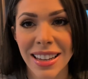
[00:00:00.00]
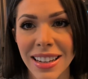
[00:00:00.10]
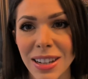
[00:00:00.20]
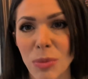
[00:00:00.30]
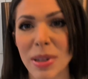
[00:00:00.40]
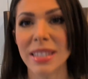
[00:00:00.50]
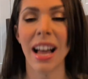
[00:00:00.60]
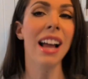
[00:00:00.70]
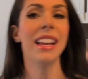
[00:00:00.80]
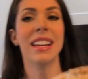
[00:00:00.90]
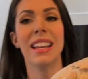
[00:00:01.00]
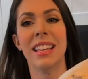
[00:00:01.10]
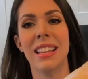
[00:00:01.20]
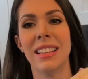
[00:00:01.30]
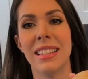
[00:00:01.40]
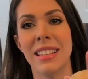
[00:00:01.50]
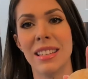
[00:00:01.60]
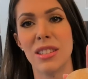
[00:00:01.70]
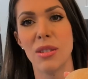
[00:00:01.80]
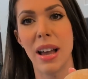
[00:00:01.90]
and it'll be done.
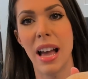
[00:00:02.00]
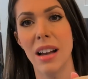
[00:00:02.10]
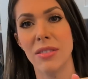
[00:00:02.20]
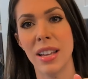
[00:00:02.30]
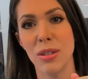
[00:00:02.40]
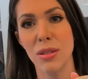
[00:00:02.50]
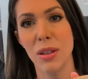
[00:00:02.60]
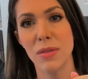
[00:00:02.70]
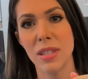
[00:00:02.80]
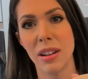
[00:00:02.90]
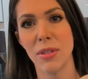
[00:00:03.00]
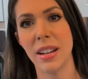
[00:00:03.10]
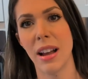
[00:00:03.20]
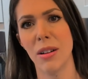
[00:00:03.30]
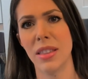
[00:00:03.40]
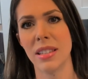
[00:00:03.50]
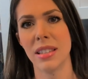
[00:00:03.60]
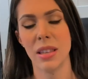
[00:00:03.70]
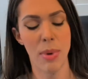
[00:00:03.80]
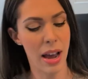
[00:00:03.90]
So I have 2 loaves done right now, and this
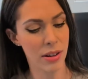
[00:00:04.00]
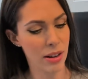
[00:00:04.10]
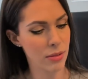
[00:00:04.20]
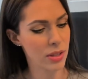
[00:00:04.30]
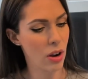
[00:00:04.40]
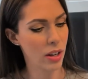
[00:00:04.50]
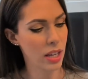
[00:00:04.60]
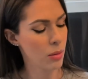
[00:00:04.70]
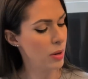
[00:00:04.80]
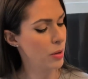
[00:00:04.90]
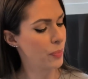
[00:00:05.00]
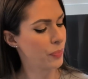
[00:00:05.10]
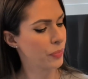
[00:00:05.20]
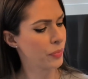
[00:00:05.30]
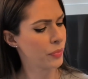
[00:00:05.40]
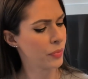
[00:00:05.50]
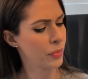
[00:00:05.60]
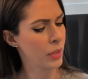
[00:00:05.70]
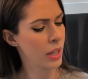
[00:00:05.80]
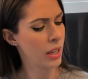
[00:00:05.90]
is the pattern I was talking about.
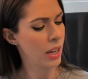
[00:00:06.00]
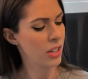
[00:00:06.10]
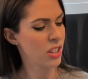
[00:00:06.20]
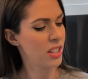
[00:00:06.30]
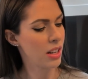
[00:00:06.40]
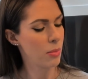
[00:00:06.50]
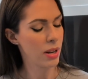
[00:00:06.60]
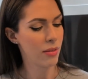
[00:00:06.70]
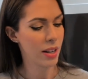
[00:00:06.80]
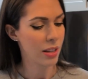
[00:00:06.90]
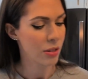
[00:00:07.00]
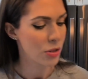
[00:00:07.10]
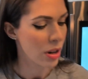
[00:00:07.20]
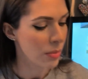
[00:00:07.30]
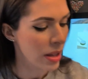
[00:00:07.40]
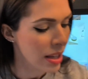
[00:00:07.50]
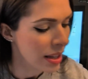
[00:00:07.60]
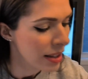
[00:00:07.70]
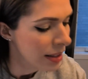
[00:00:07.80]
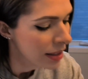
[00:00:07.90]
I should have done a bit of a nicer job
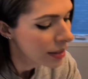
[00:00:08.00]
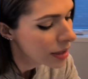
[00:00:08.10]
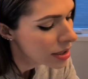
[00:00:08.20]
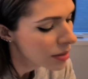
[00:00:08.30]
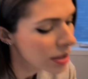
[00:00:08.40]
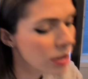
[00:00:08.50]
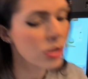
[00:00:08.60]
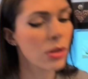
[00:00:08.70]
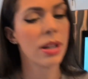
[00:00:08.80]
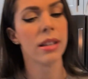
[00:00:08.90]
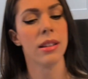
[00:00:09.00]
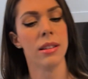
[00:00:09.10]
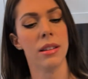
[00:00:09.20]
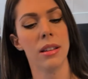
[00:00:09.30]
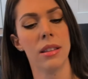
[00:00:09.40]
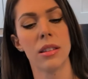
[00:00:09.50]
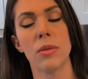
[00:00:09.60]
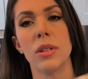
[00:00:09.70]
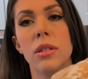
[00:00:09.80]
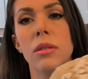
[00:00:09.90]
because I was gonna show it on this
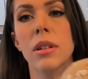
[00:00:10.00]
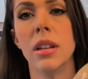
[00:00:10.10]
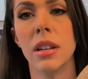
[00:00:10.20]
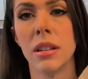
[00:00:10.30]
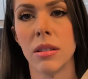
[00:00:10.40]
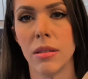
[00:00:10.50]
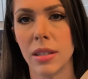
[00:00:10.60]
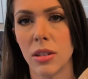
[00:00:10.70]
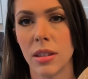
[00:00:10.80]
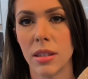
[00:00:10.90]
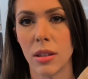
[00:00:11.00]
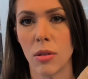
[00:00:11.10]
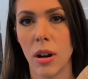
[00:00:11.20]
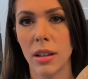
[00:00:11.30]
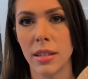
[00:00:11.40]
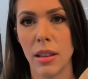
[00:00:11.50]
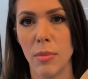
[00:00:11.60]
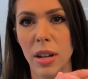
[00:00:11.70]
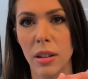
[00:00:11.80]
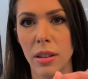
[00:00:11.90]
one too. So it's just the cross down
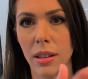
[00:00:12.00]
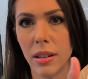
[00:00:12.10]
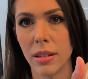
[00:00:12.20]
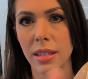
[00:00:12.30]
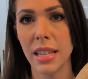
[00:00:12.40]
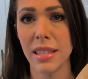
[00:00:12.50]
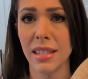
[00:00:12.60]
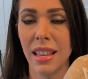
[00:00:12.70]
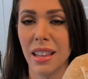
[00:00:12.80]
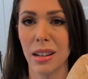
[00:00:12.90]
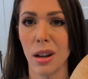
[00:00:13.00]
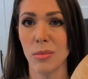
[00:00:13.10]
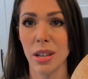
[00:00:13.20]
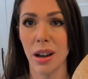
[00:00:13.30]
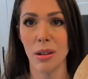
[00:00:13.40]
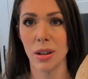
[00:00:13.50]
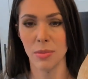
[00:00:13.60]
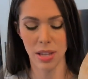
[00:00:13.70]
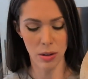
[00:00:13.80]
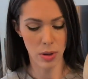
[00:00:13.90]
the middle, the little slits, and then it comes out how it
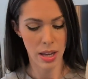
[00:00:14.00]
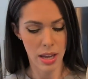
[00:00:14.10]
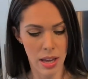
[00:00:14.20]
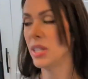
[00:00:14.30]
comes out. It's